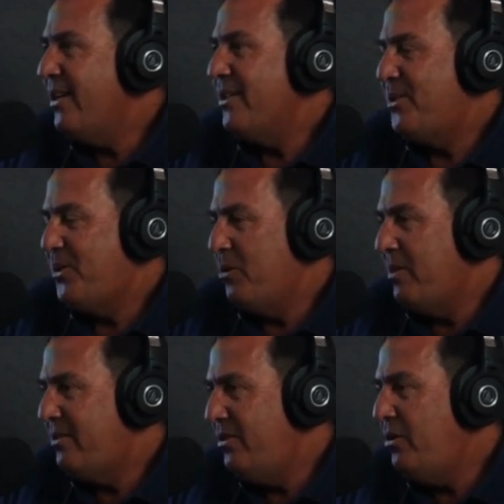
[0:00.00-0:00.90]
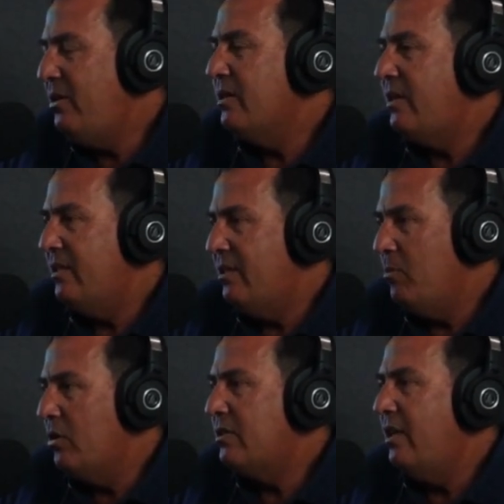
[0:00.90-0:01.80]
Yes. So my senior year, Kent
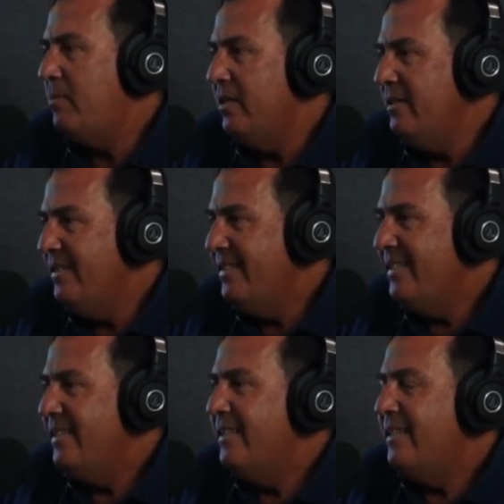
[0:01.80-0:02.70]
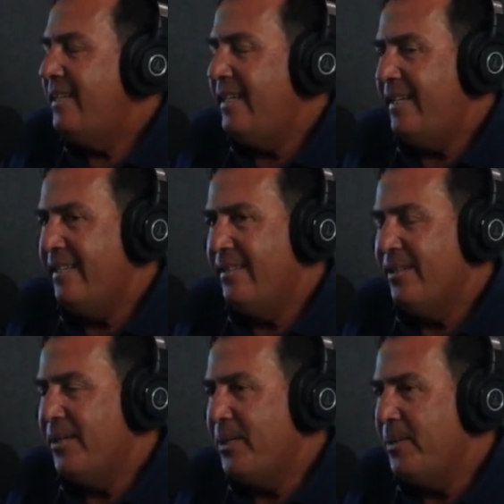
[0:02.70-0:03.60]
DeMars came in, and
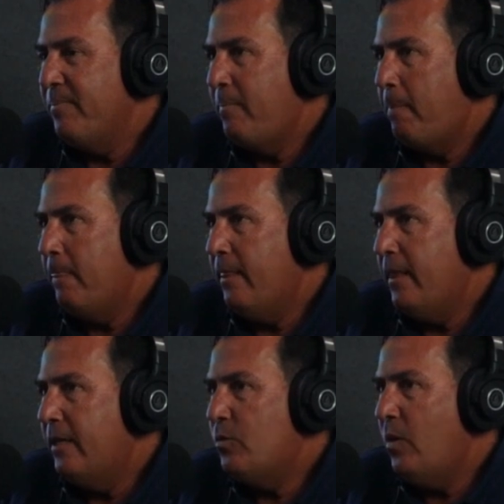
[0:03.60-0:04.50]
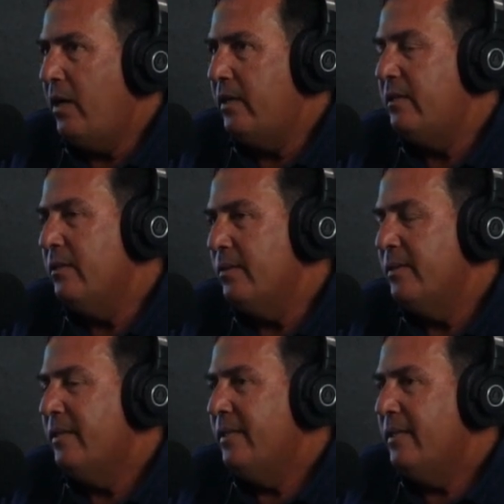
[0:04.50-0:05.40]
that's why
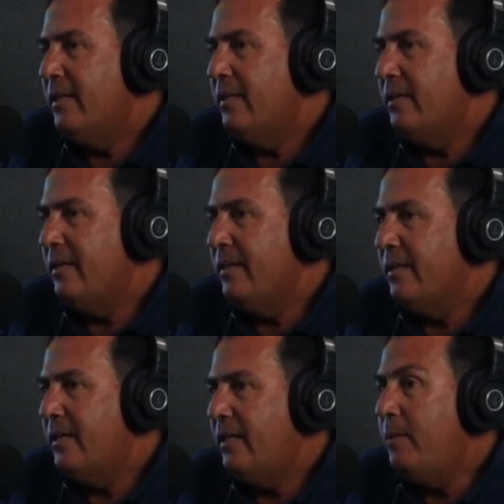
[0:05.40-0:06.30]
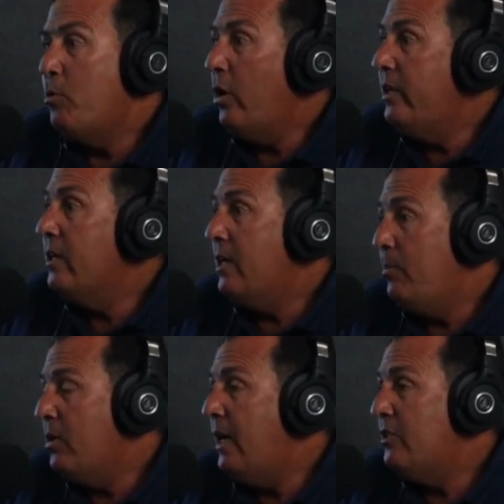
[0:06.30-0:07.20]
and he brought in a
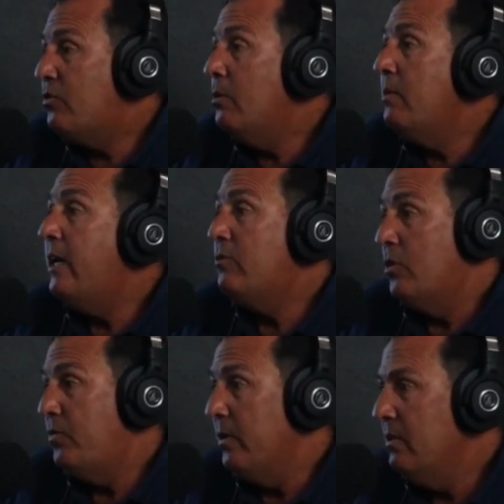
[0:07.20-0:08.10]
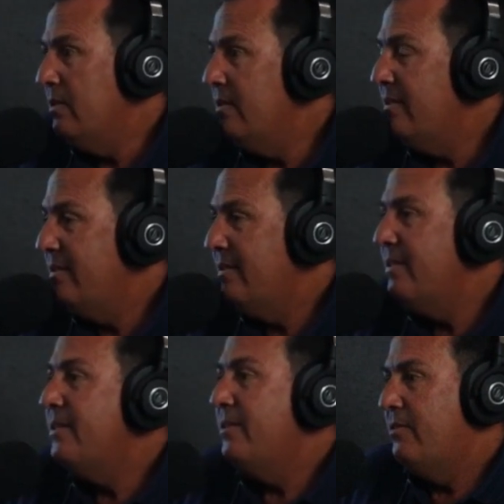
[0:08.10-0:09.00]
couple guys from Edwardsville,
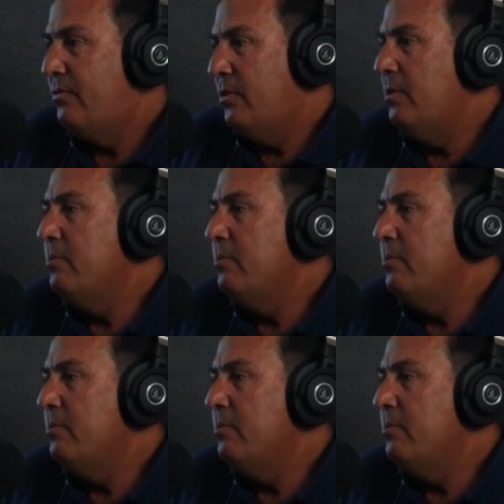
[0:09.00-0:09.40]
from